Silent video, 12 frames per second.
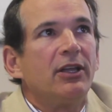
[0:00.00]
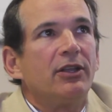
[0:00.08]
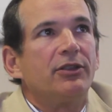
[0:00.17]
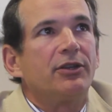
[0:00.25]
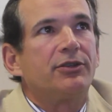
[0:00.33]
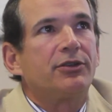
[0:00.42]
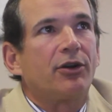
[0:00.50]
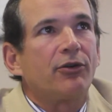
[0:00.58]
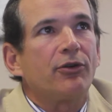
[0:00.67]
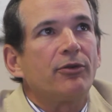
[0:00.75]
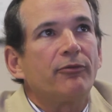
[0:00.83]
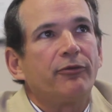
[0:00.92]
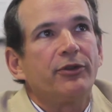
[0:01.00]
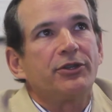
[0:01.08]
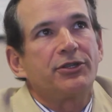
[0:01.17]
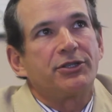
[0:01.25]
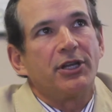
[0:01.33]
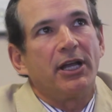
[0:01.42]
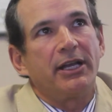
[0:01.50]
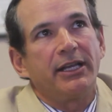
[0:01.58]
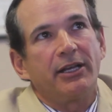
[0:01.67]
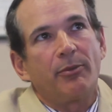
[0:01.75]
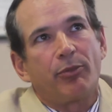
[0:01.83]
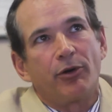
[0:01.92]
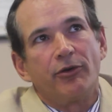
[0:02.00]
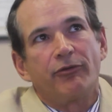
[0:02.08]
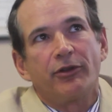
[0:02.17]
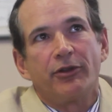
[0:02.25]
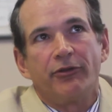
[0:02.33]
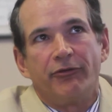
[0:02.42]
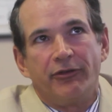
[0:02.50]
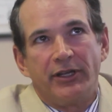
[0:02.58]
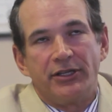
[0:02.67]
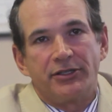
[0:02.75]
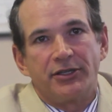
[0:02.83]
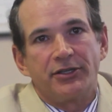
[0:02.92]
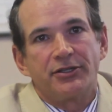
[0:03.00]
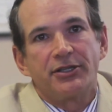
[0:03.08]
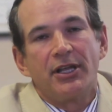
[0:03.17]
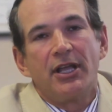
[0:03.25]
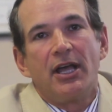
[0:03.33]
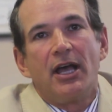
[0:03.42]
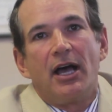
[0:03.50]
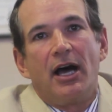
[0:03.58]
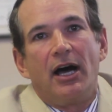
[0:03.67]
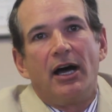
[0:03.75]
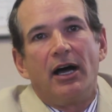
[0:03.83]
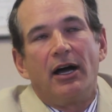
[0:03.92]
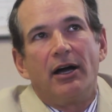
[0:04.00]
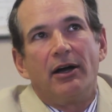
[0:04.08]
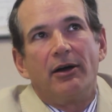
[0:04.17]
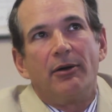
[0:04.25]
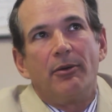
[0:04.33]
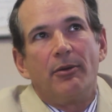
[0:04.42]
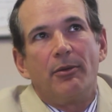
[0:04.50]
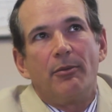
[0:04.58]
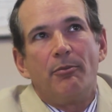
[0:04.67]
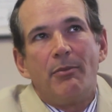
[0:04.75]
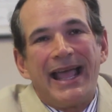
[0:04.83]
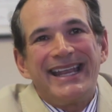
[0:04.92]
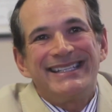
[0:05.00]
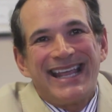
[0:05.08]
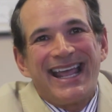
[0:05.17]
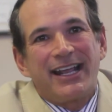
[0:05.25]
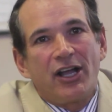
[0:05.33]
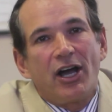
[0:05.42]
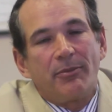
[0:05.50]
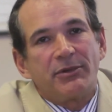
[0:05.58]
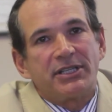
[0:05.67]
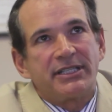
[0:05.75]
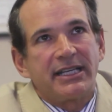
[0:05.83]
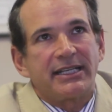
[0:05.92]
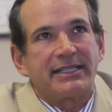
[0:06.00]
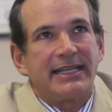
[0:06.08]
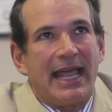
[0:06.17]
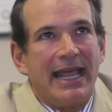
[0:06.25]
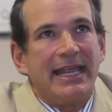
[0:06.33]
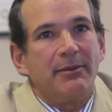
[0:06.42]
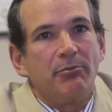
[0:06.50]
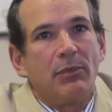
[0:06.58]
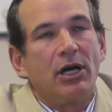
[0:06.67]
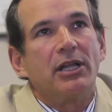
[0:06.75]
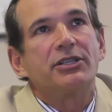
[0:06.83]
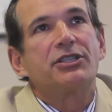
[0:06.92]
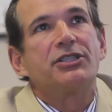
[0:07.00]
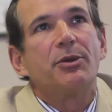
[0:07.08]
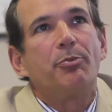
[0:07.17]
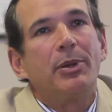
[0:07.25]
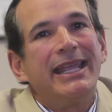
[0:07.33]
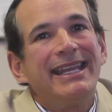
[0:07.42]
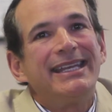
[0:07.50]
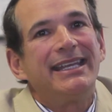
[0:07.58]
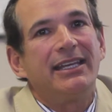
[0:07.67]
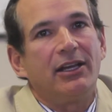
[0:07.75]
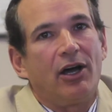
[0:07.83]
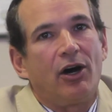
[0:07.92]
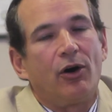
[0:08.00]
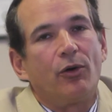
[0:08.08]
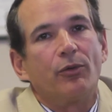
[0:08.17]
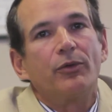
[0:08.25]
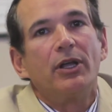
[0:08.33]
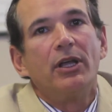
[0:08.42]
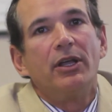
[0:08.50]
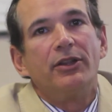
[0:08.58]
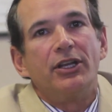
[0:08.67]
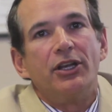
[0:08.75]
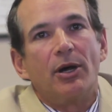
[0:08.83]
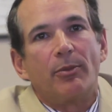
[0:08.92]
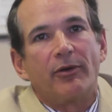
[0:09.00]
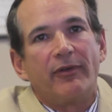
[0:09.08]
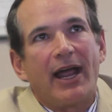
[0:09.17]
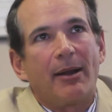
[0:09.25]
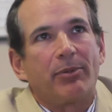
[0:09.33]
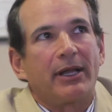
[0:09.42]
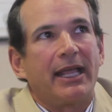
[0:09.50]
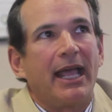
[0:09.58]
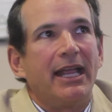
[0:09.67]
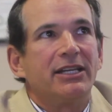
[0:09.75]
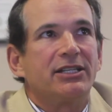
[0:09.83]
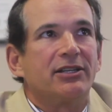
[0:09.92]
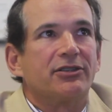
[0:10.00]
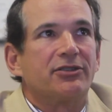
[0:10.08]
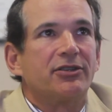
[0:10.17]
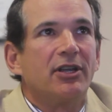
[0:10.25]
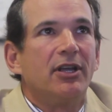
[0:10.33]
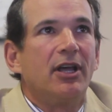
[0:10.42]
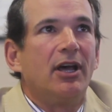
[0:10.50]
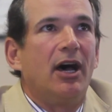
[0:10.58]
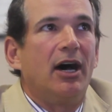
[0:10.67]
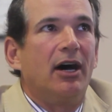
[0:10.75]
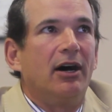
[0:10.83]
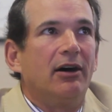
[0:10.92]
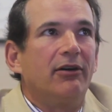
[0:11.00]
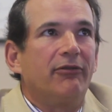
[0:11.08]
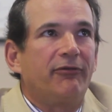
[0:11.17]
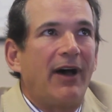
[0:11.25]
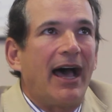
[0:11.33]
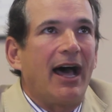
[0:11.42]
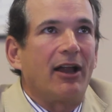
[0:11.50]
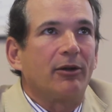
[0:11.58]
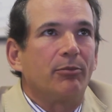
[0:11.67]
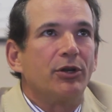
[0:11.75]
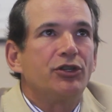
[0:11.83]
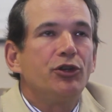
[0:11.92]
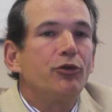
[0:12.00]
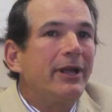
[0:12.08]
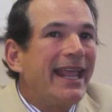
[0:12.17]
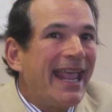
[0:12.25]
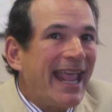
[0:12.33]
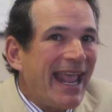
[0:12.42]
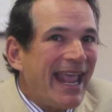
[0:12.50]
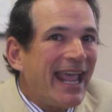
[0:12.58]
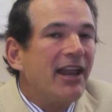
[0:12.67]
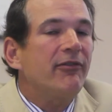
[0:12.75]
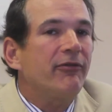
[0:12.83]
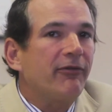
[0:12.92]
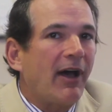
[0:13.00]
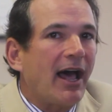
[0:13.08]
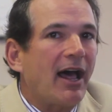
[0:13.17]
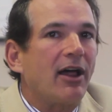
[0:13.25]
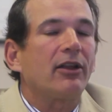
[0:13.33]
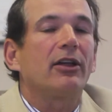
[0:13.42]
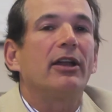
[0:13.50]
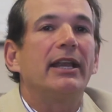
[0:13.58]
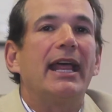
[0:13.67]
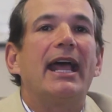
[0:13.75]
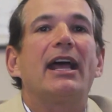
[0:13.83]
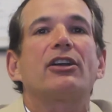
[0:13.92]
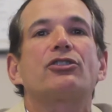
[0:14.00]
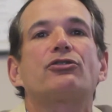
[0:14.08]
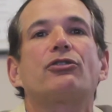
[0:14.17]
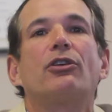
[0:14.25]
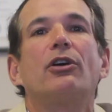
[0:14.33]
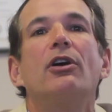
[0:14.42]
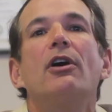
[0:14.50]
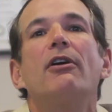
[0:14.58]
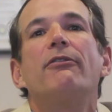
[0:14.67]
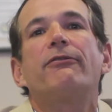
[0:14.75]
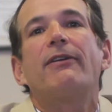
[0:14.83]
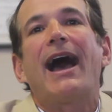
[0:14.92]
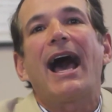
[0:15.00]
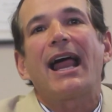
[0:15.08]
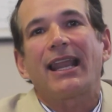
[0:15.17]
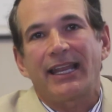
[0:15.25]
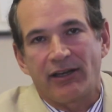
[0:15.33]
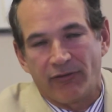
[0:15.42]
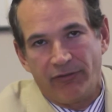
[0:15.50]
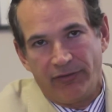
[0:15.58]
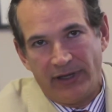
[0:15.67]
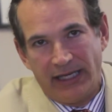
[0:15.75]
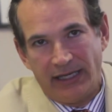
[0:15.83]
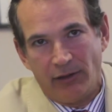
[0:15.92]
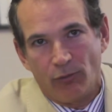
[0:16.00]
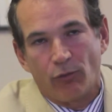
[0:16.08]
The term for the study and approval of the visas may take up to 6 to 8 months depending on the number of applications filed, but you can file an extra filing fee.